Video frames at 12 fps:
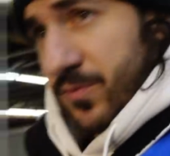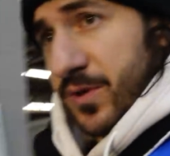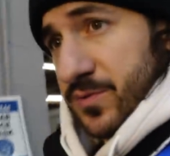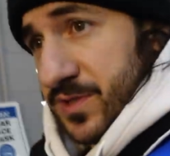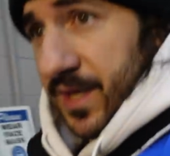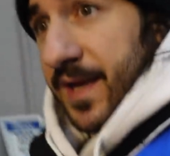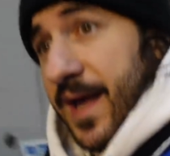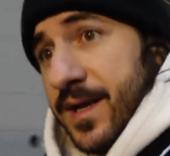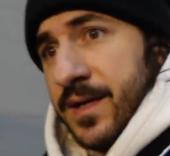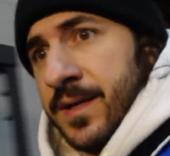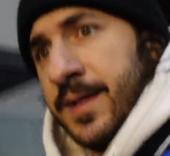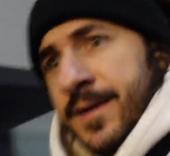what I was getting at.
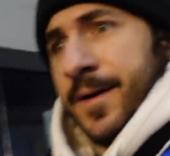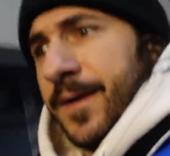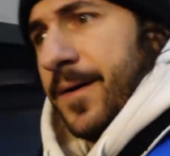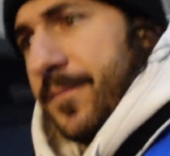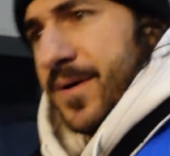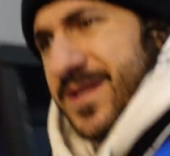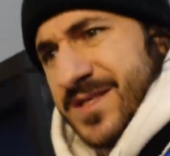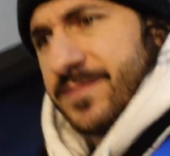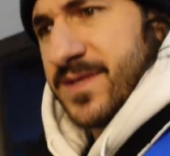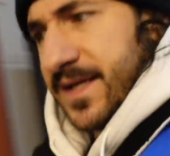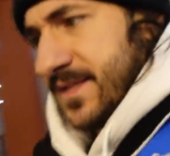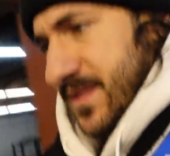Um, but it
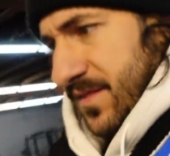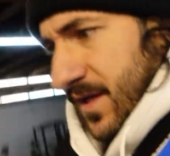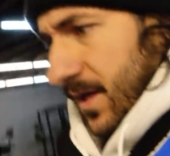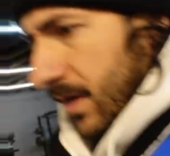seems like it's a thing.